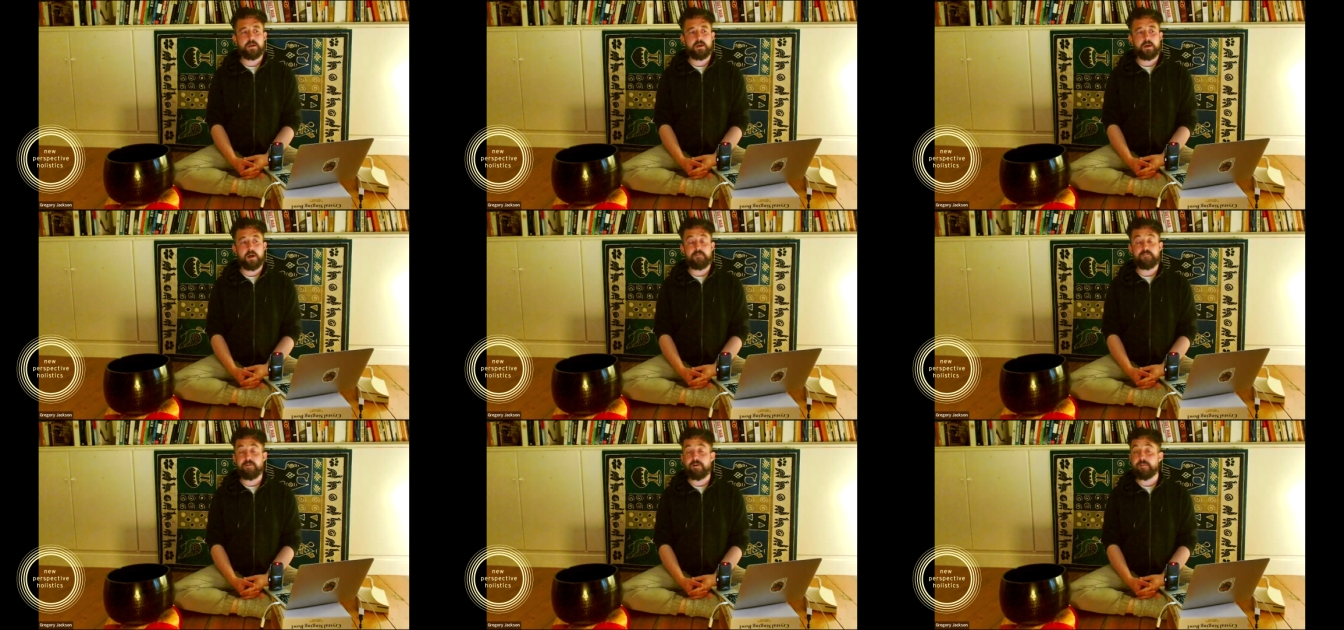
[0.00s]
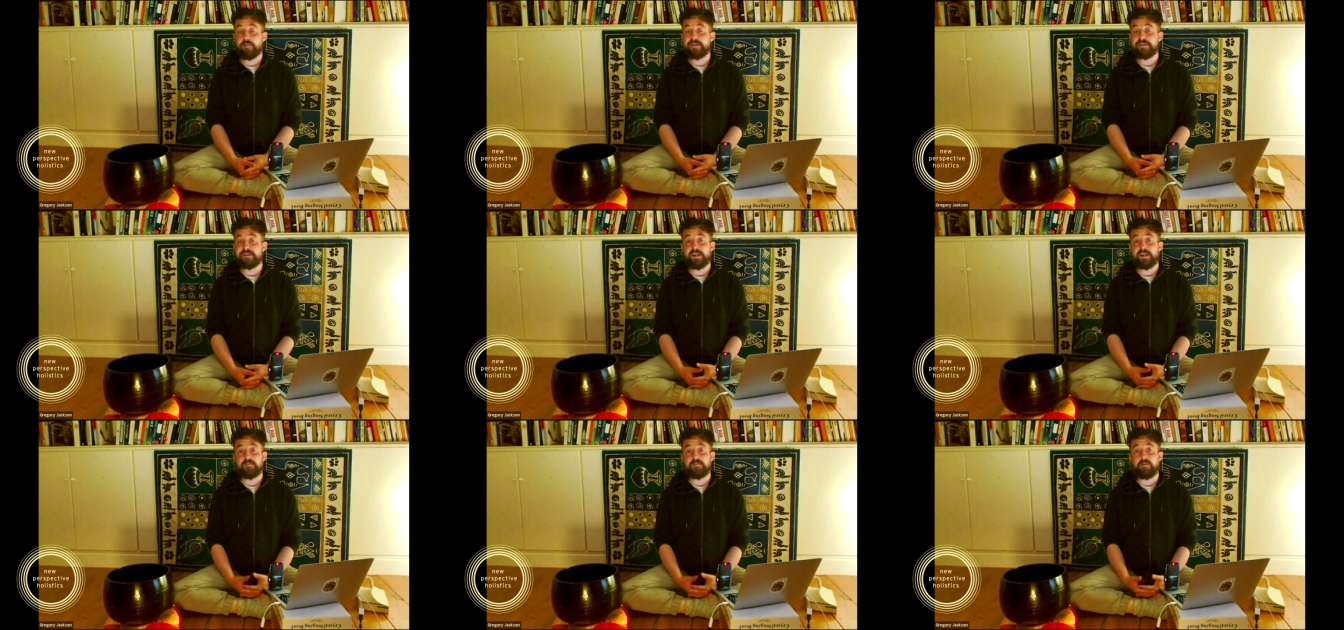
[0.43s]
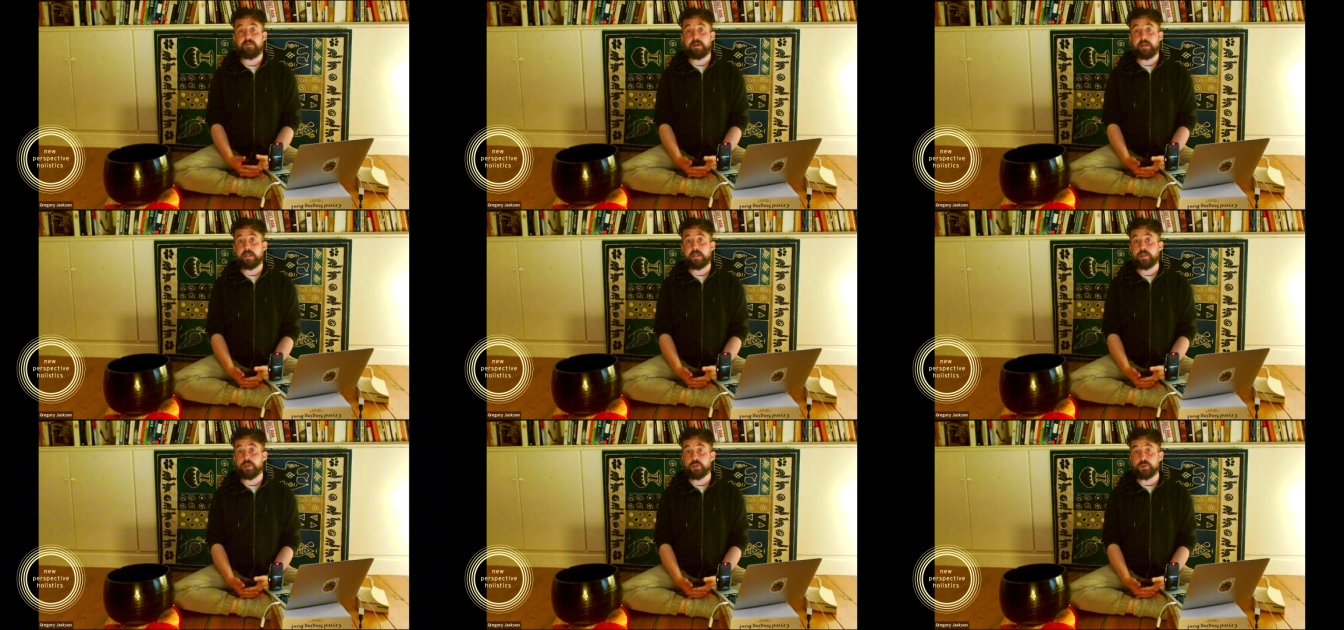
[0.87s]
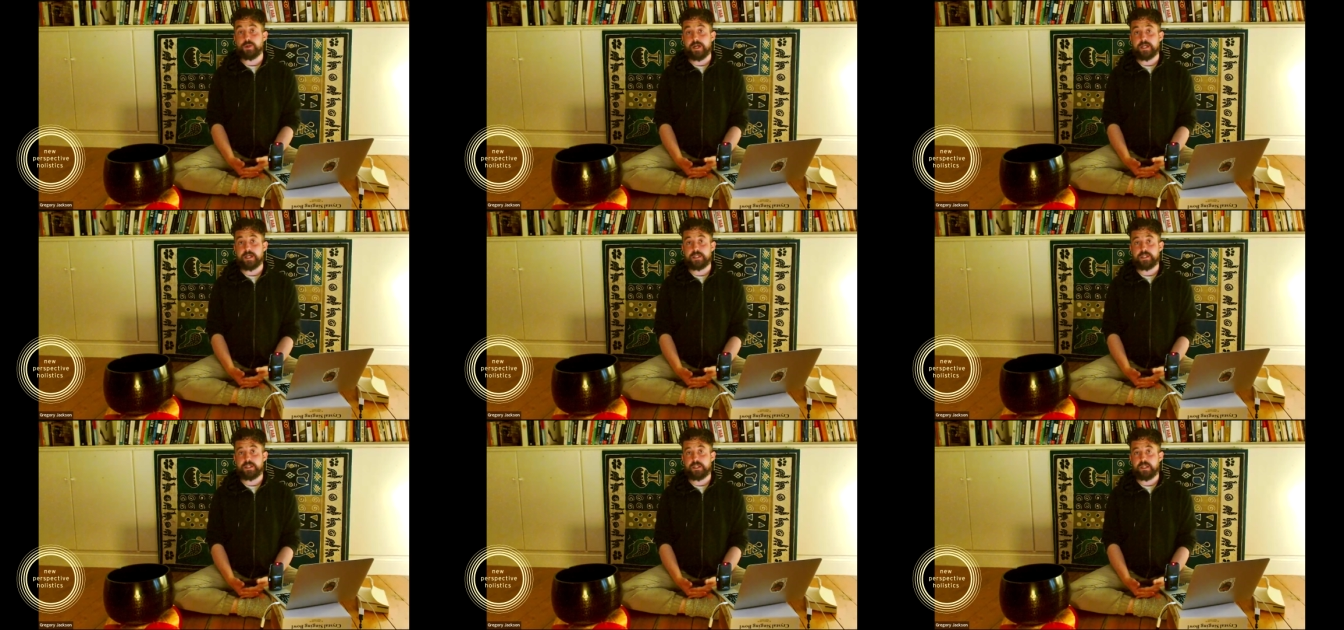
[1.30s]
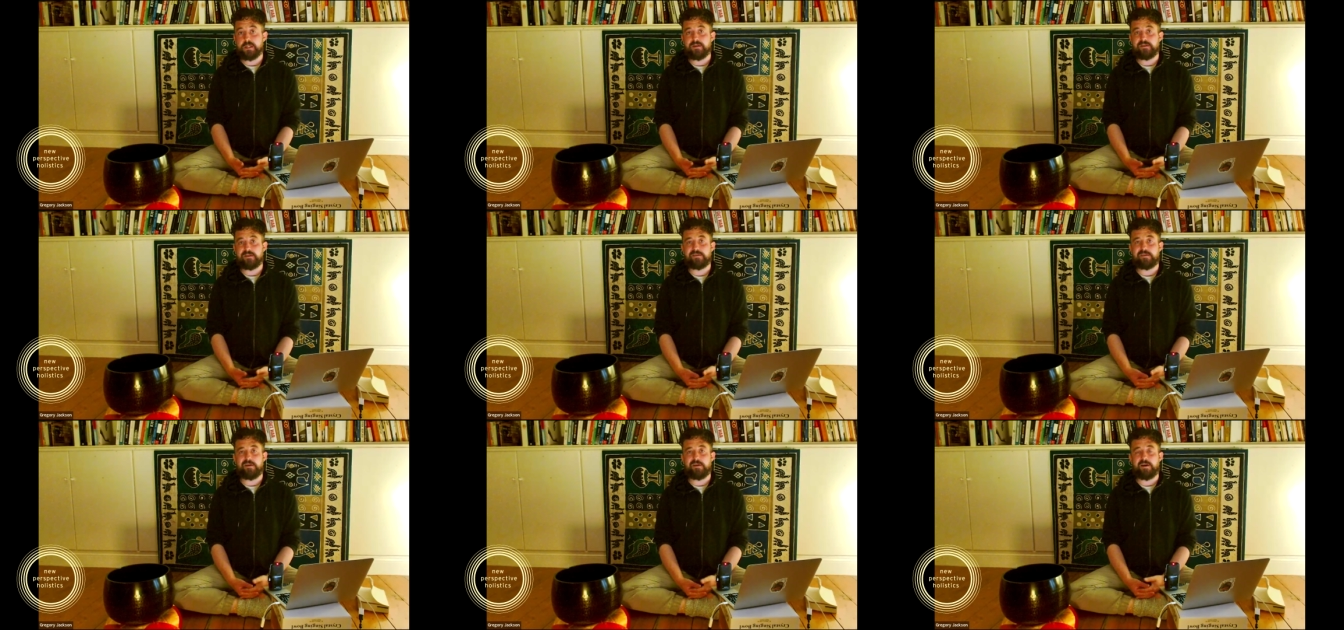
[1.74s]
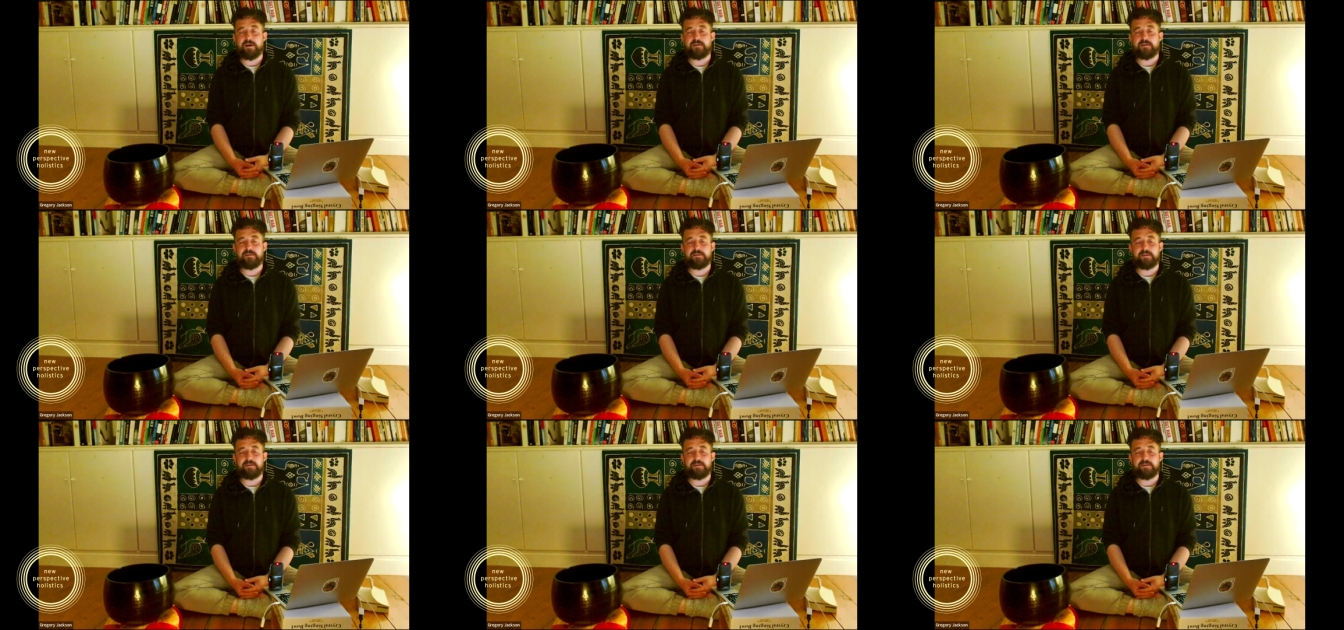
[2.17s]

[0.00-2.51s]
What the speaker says: I find myself very interested in the science,